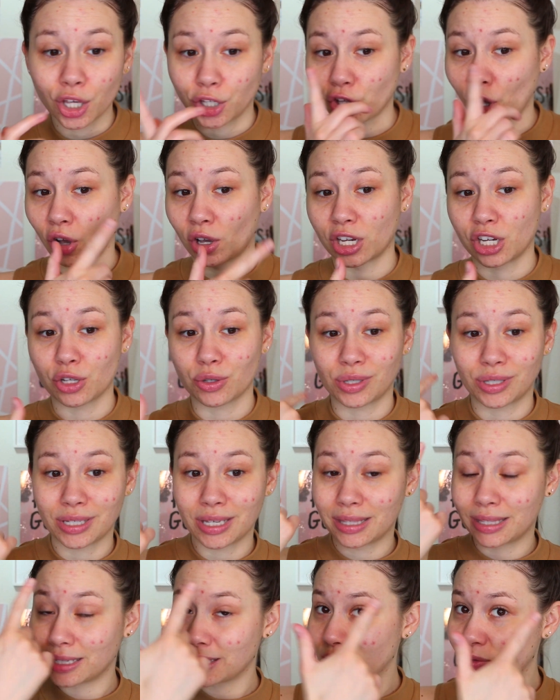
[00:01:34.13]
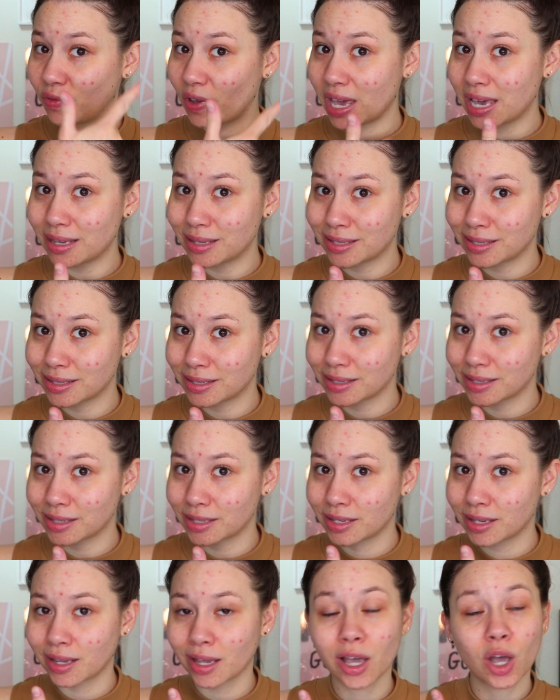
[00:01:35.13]
Y'all, can you see this face?
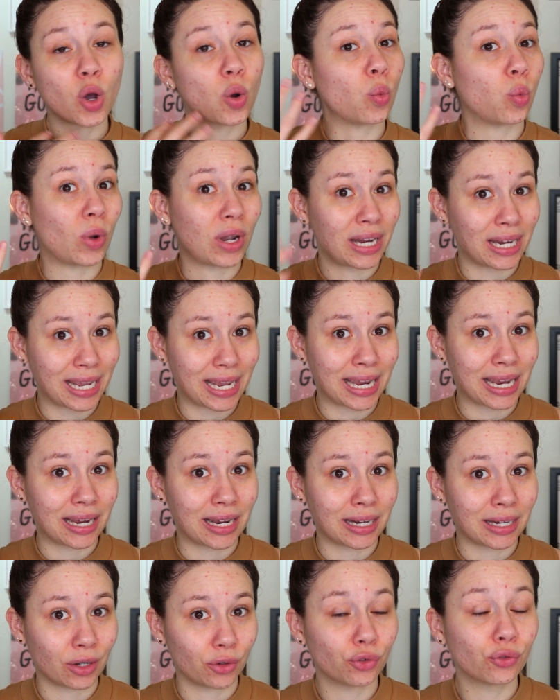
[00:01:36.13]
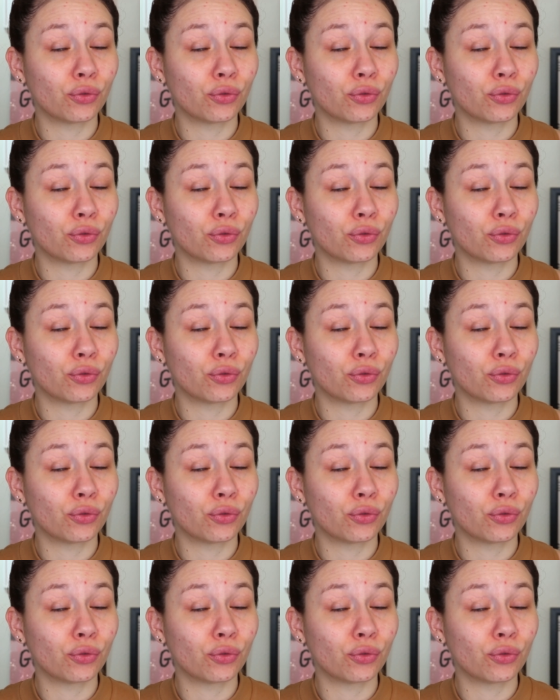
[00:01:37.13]
We need